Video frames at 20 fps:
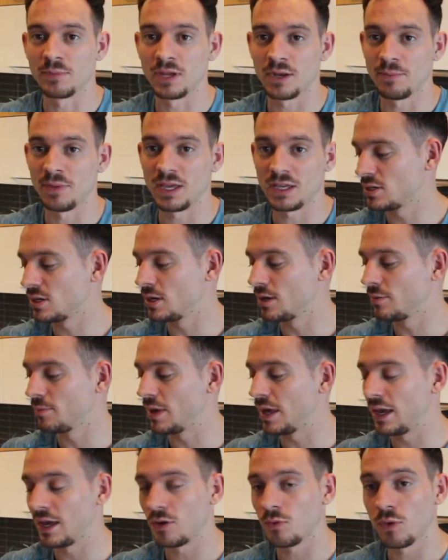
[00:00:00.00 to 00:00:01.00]
gonna make
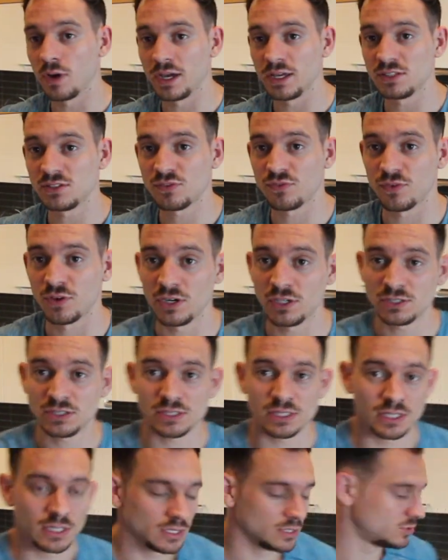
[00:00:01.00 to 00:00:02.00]
some egg whites
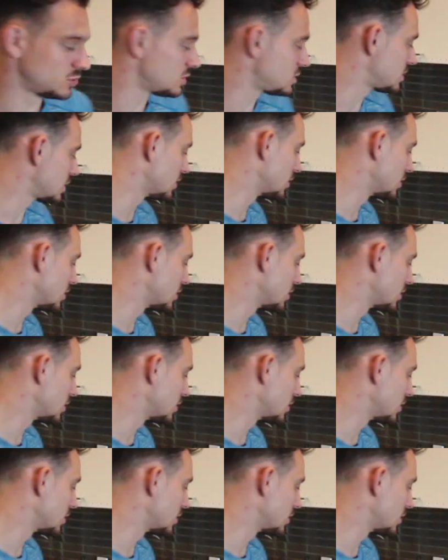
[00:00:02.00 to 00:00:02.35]
first, just a